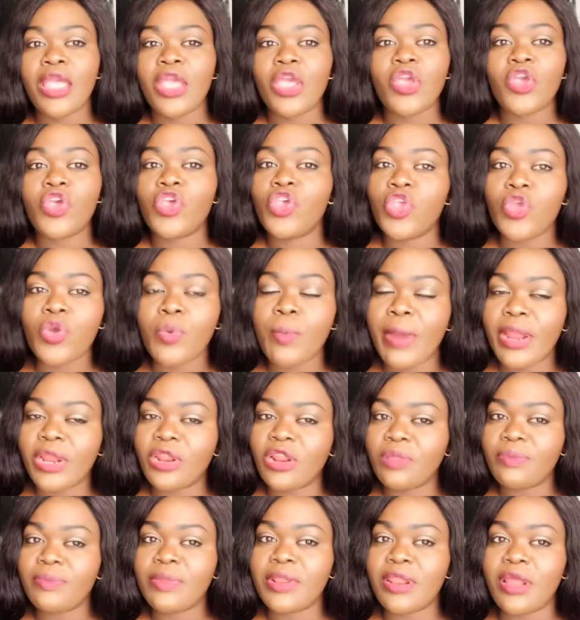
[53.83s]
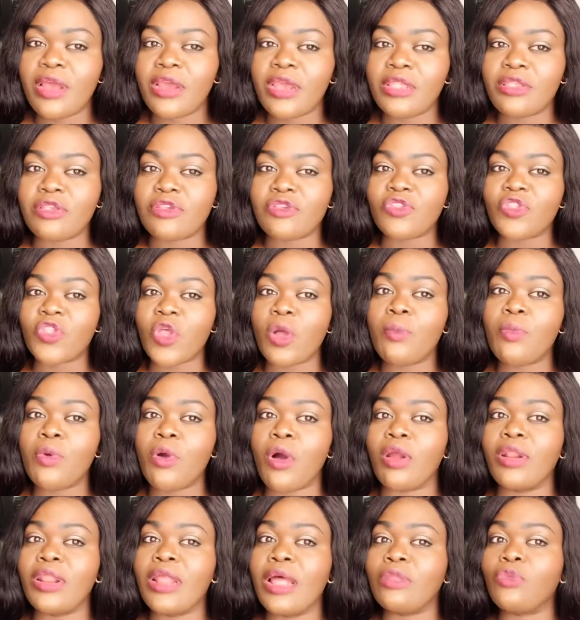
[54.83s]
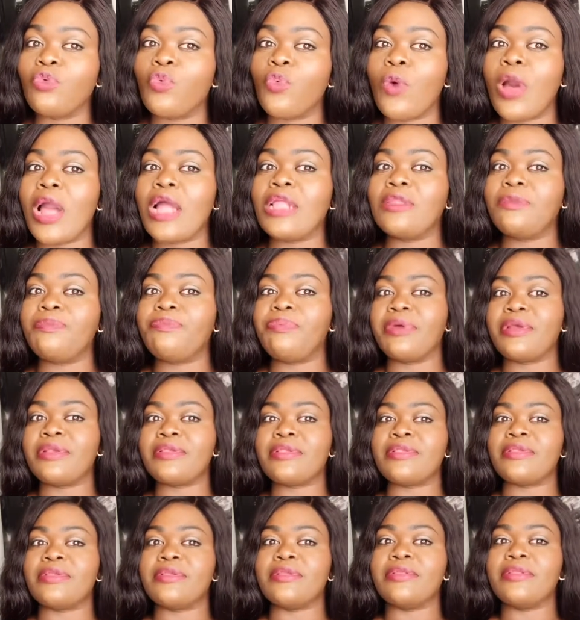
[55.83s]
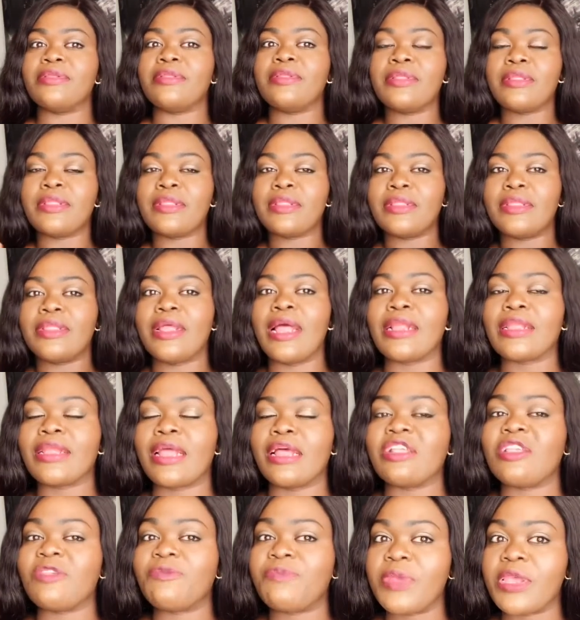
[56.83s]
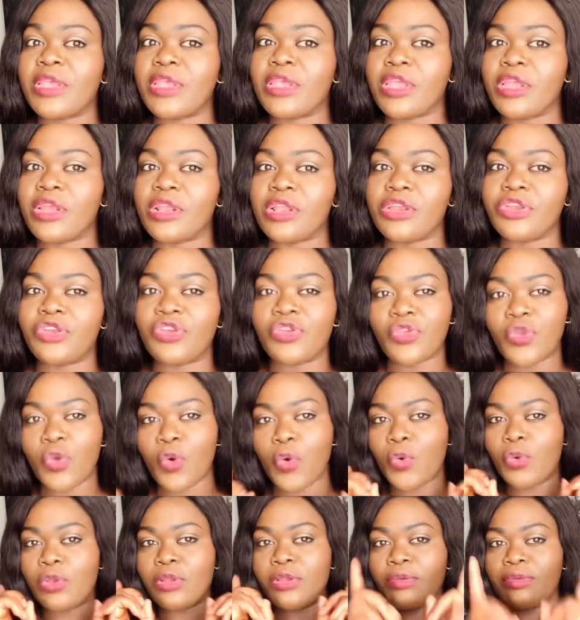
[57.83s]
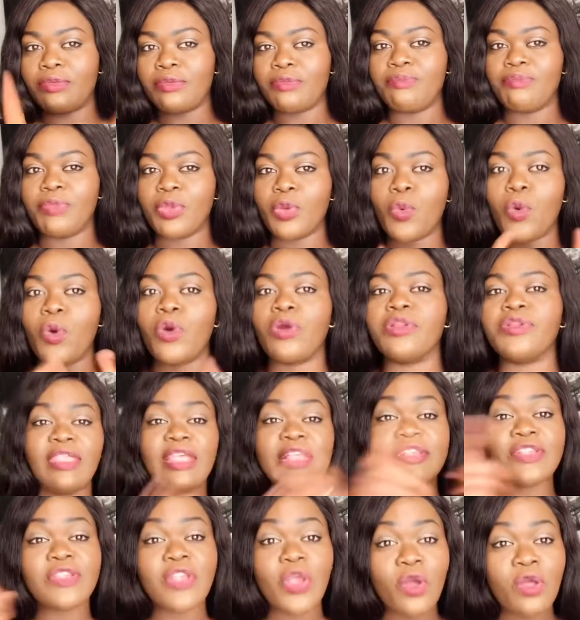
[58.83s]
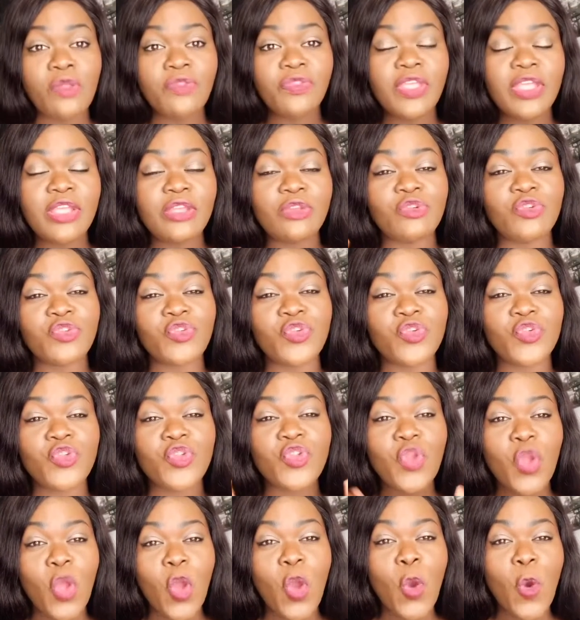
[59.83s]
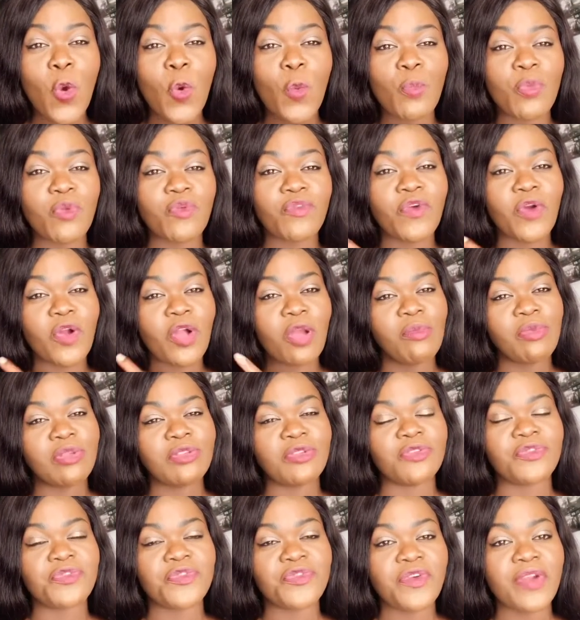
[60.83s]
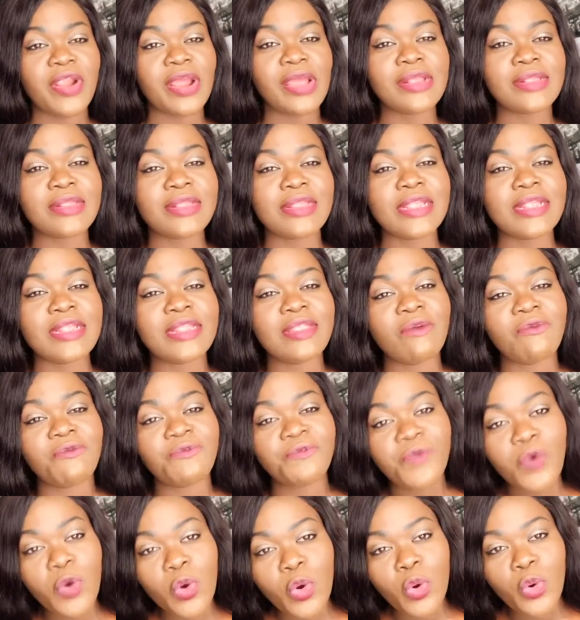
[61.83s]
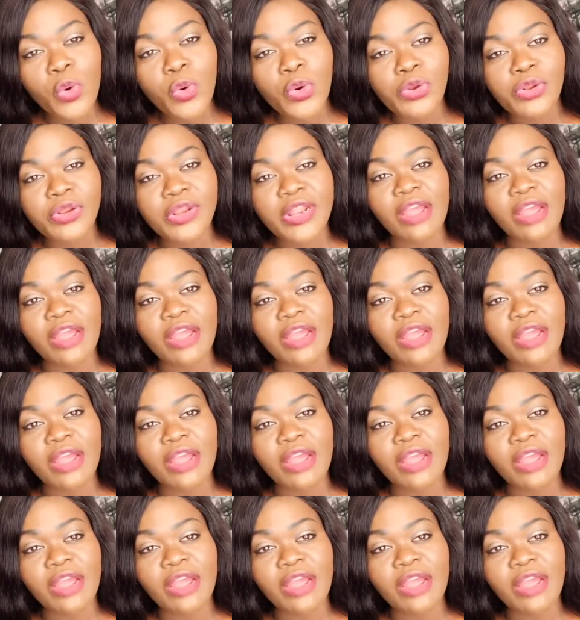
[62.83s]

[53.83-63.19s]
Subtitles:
You might not be lucky to stumble on that one person that can speak English. So be warned. The second thing you should know before coming to France is the food.